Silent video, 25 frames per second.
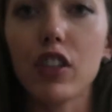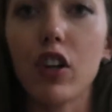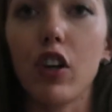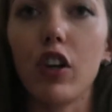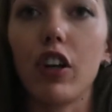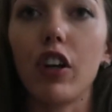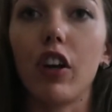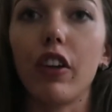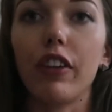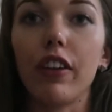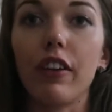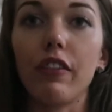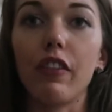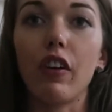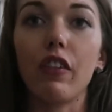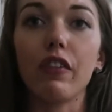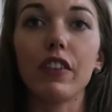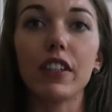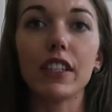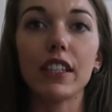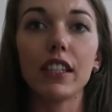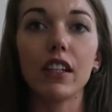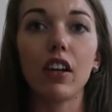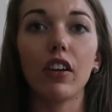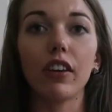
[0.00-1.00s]
So they've
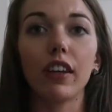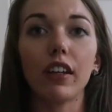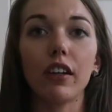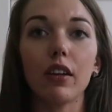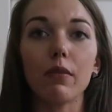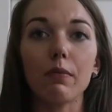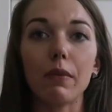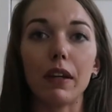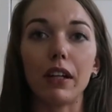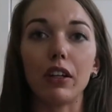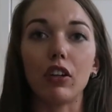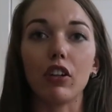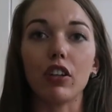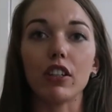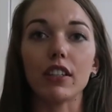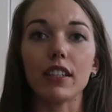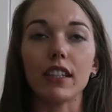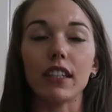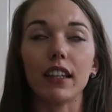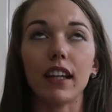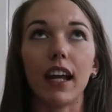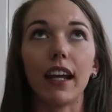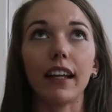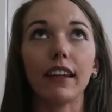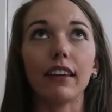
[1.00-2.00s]
obviously got their aminos
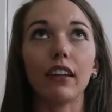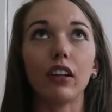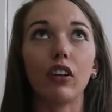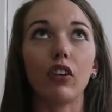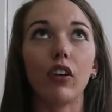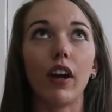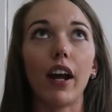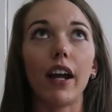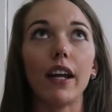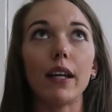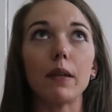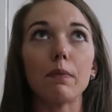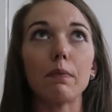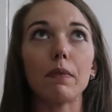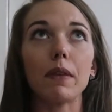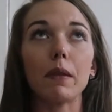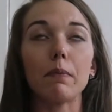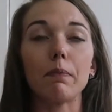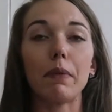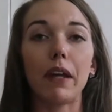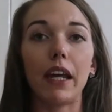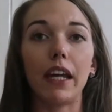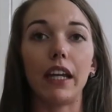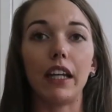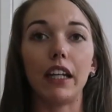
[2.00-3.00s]
in like the grape,
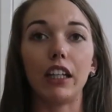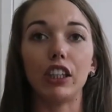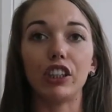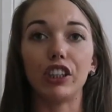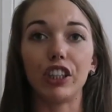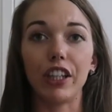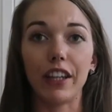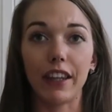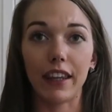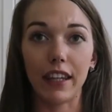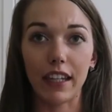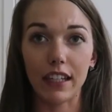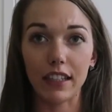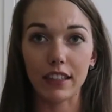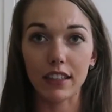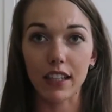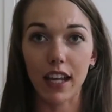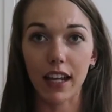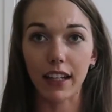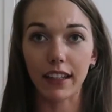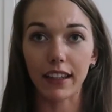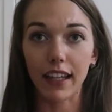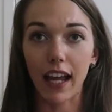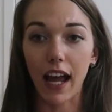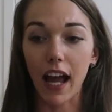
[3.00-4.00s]
the peach and things
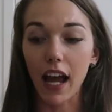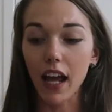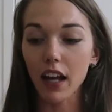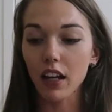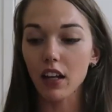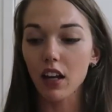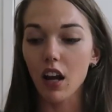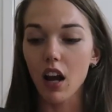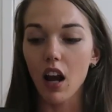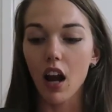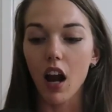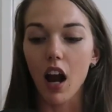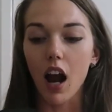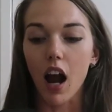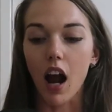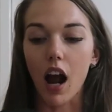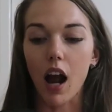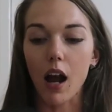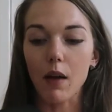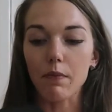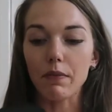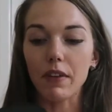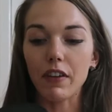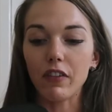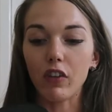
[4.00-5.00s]
like that.
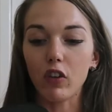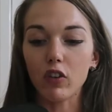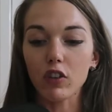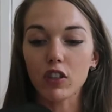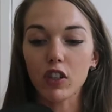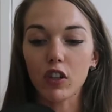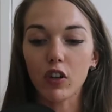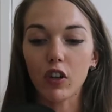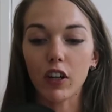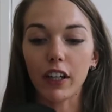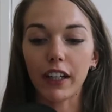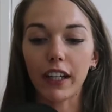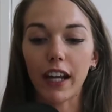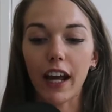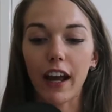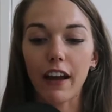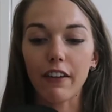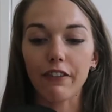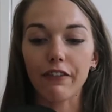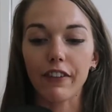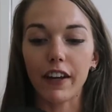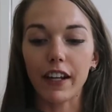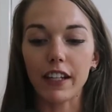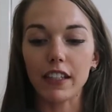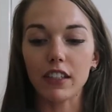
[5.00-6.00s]
They've also got a
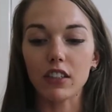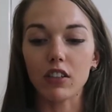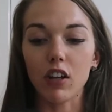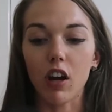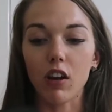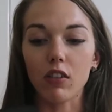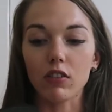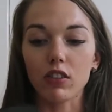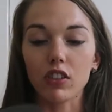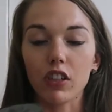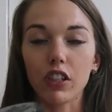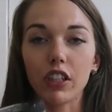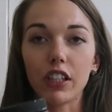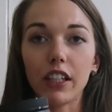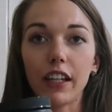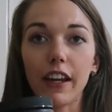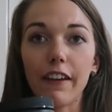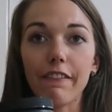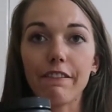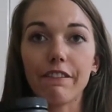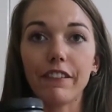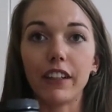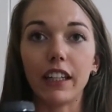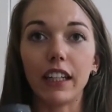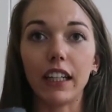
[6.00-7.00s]
cafe style, so you can
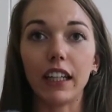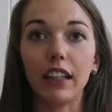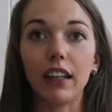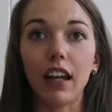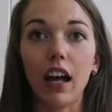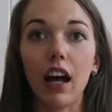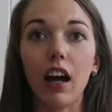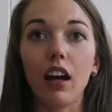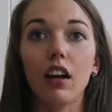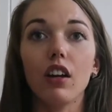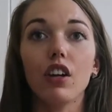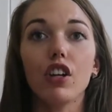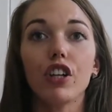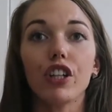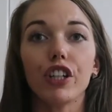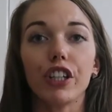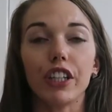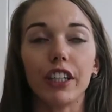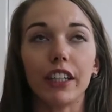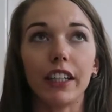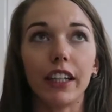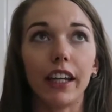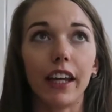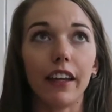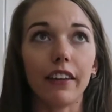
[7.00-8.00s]
get vanilla,
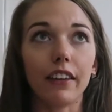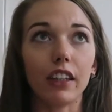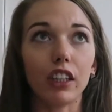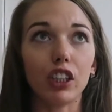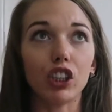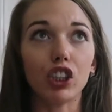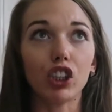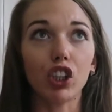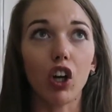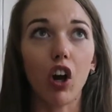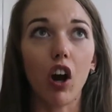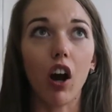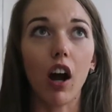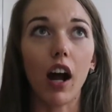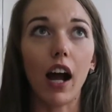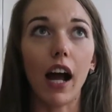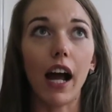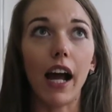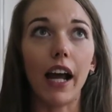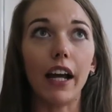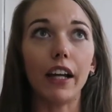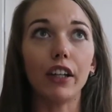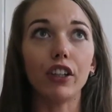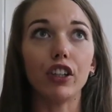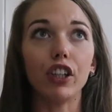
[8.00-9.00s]
you can get the
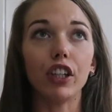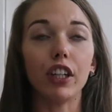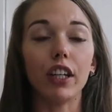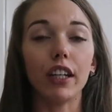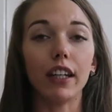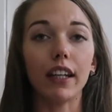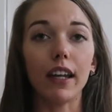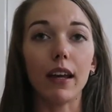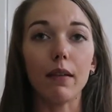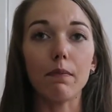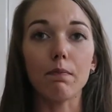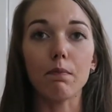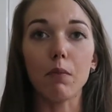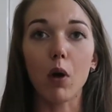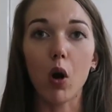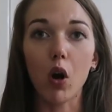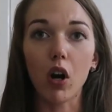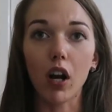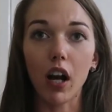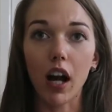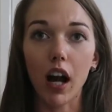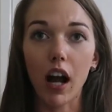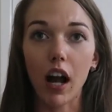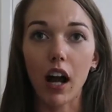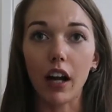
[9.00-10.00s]
chai, you can get
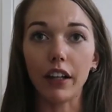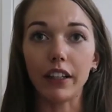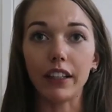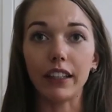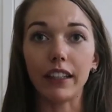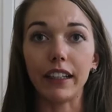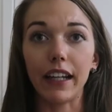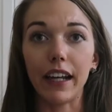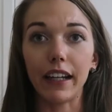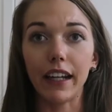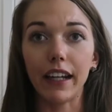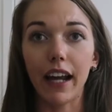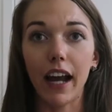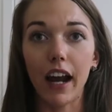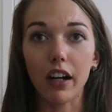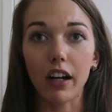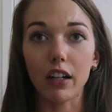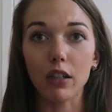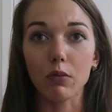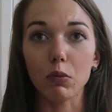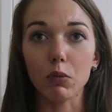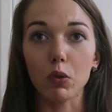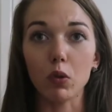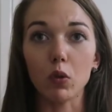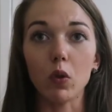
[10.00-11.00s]
mocha, you can get
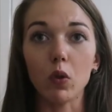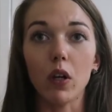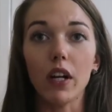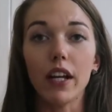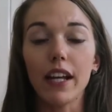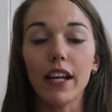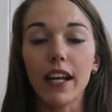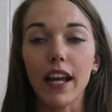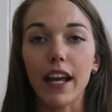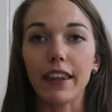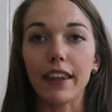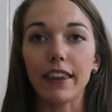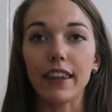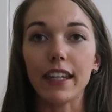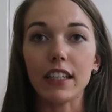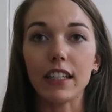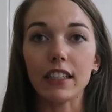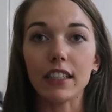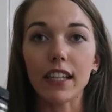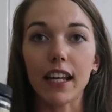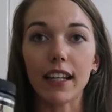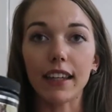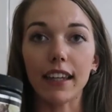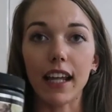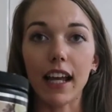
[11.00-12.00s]
caramel and
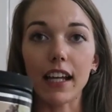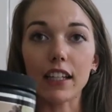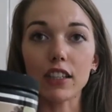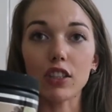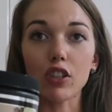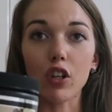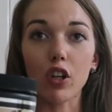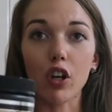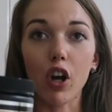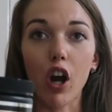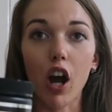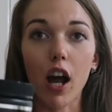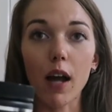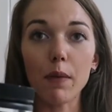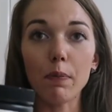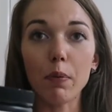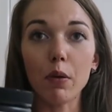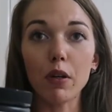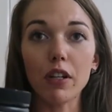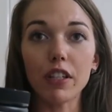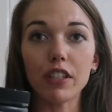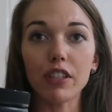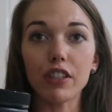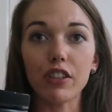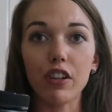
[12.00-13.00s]
things like that. So I
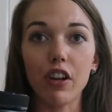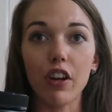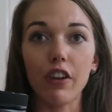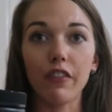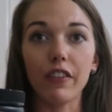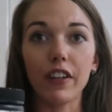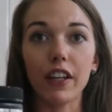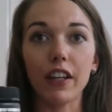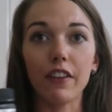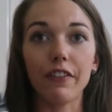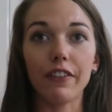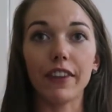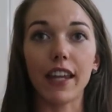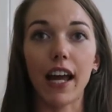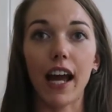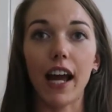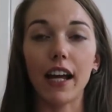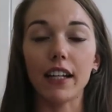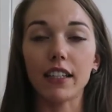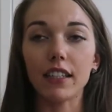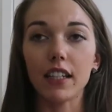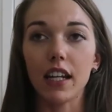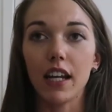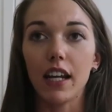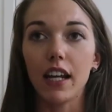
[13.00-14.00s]
put a serving of
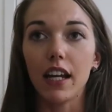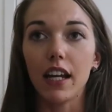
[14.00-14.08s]
that